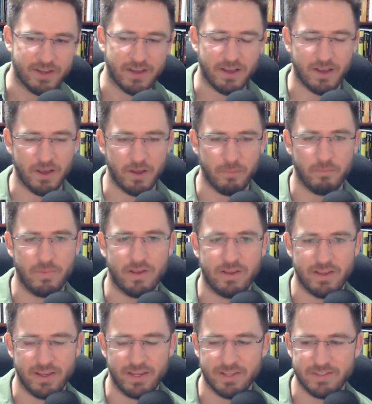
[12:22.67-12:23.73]
Um,
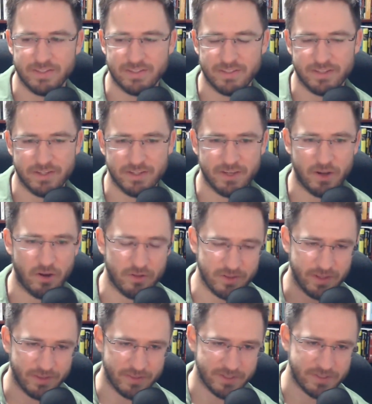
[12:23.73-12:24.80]
it's, you know,
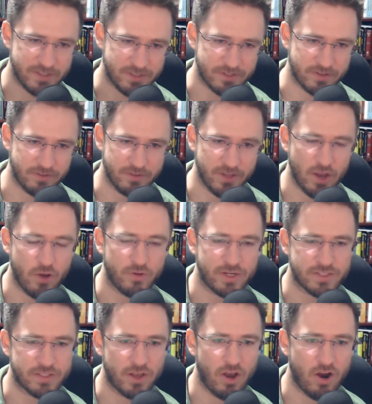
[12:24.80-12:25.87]
and th this is known
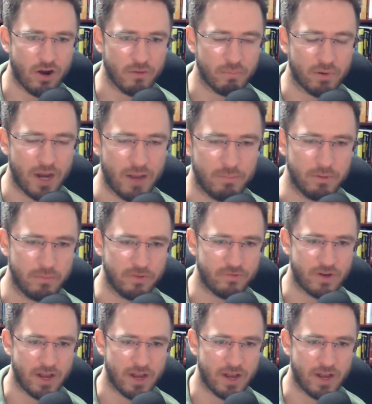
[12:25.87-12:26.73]
as the hard problem of